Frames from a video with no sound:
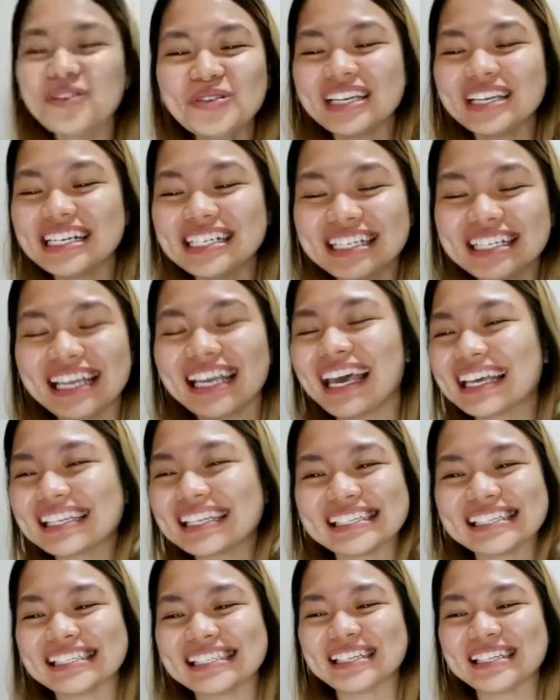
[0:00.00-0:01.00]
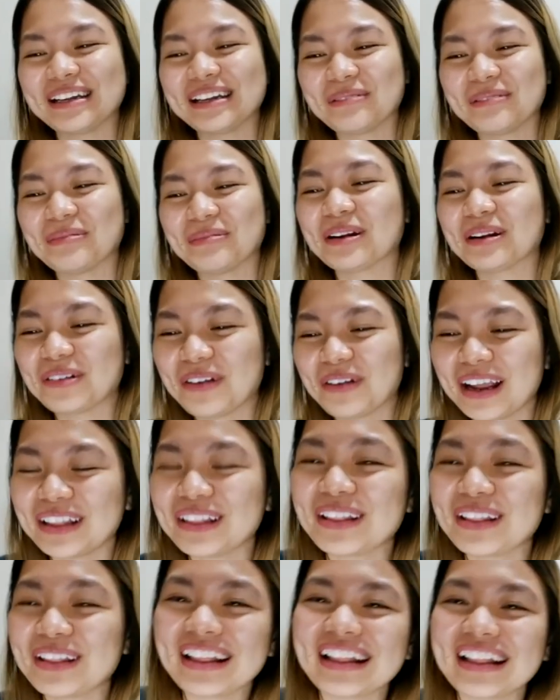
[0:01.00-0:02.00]
such thing existed, but great
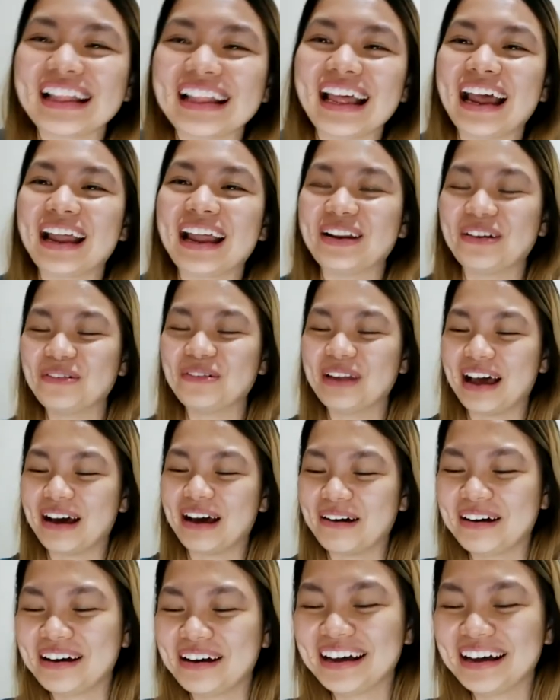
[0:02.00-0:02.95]
that I know now.